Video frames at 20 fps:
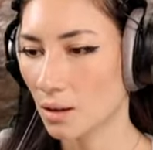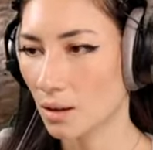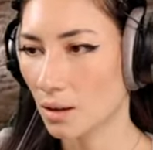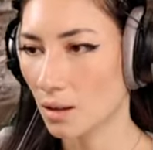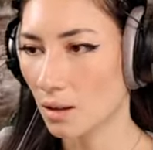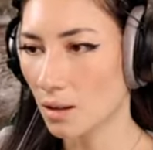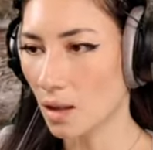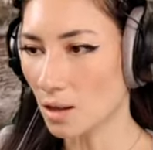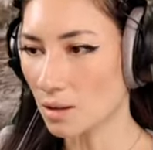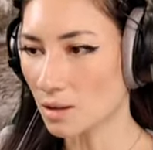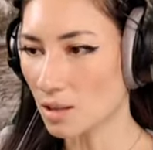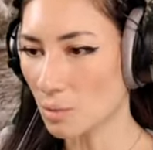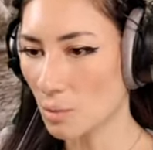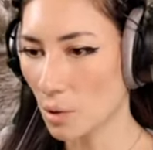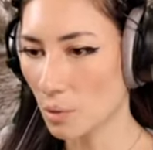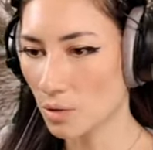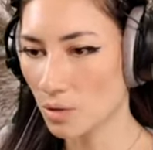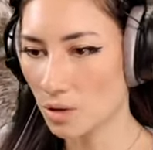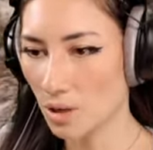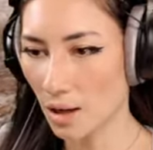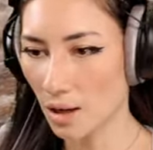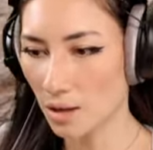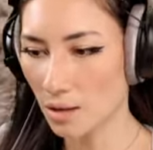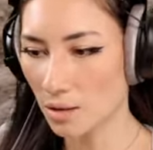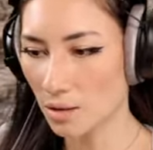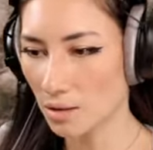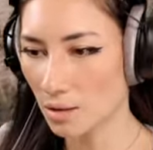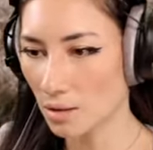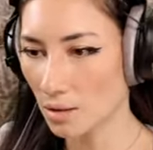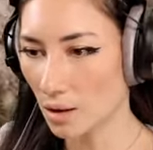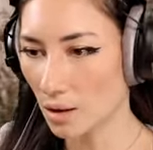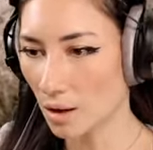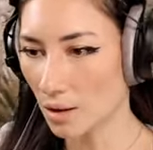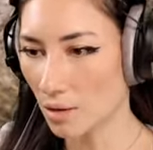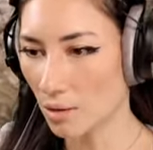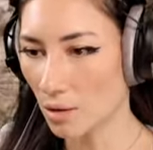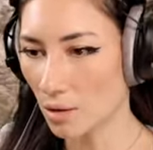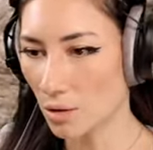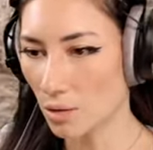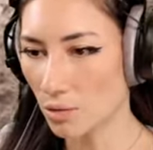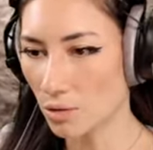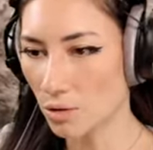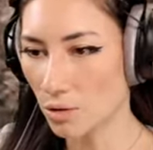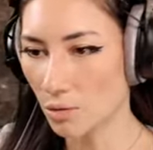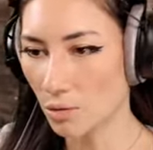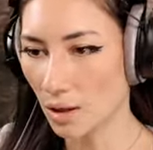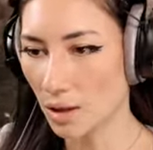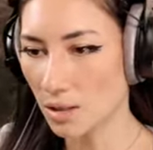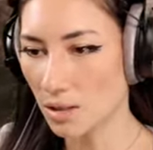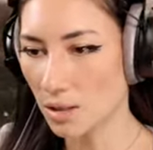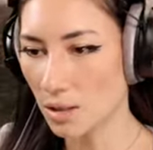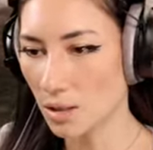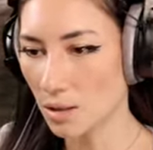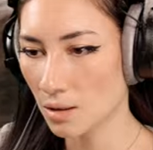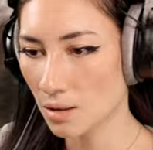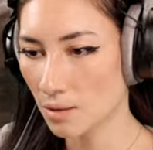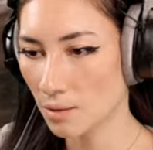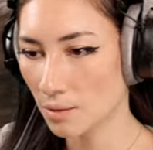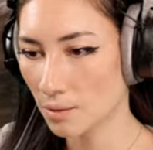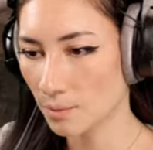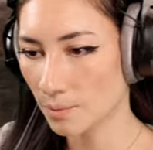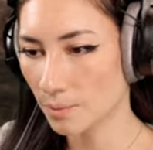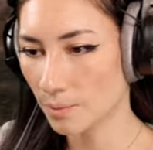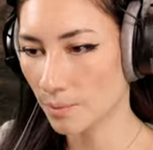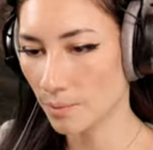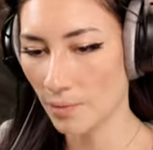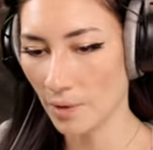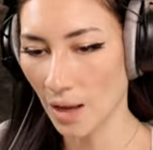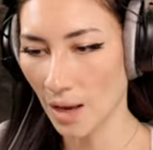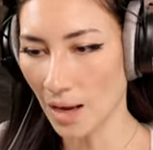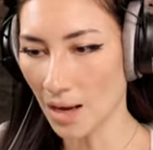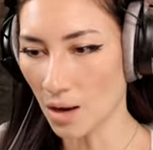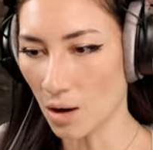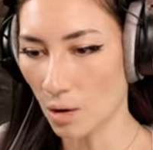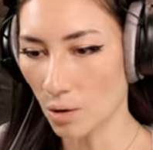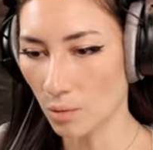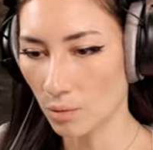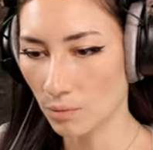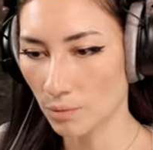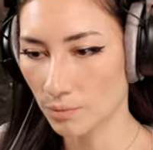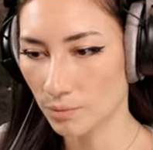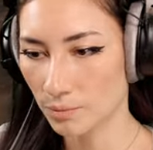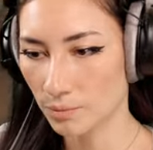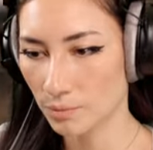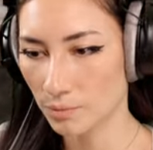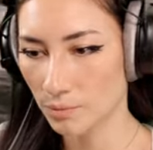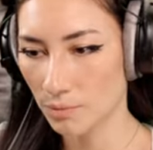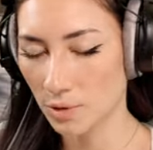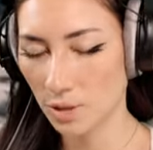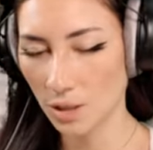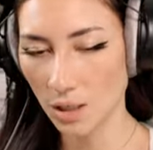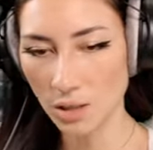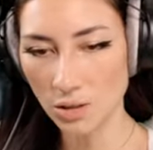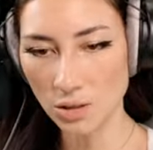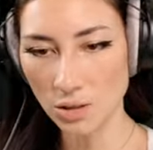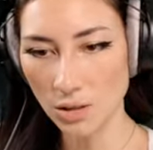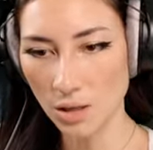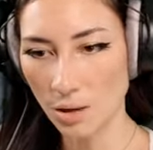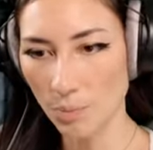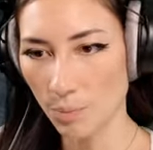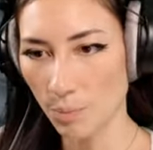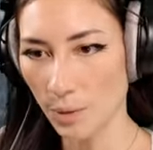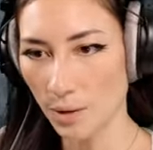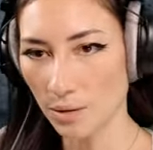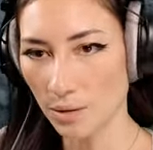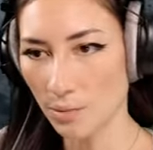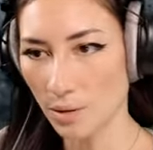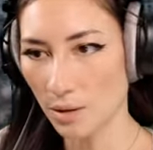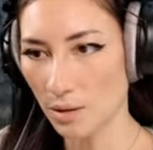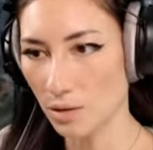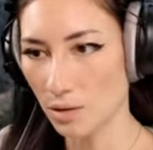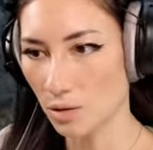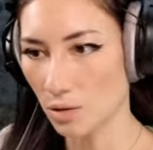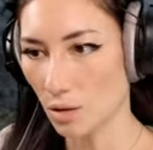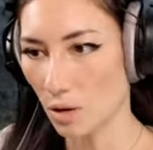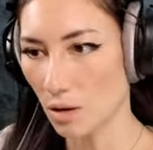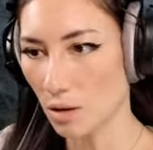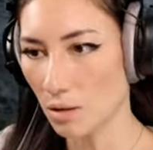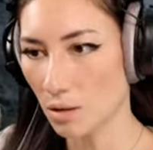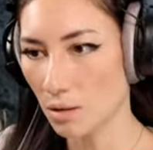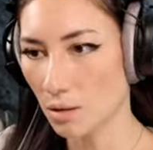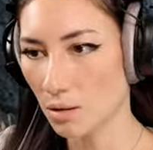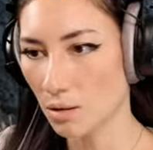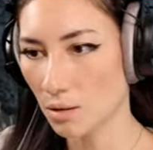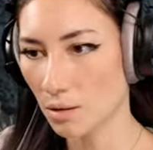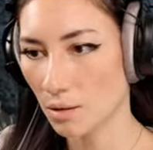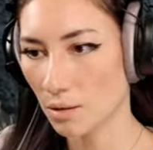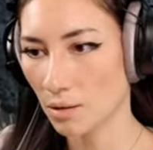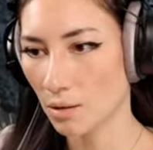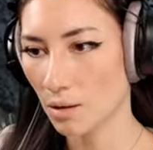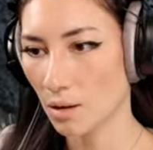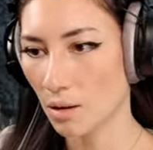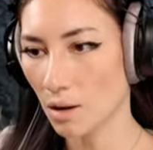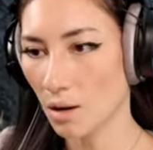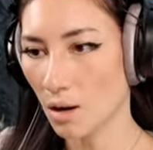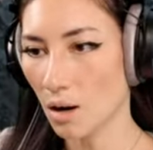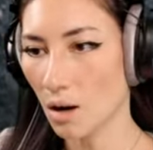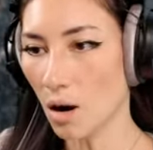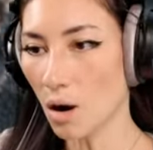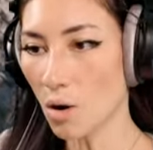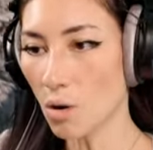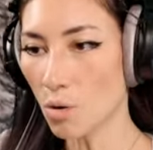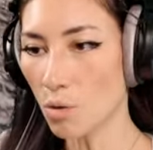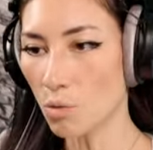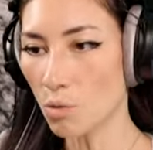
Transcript: Last time I was like, I don't know, too lazy. Ow. Did I just get bitten? by this guy? Oh!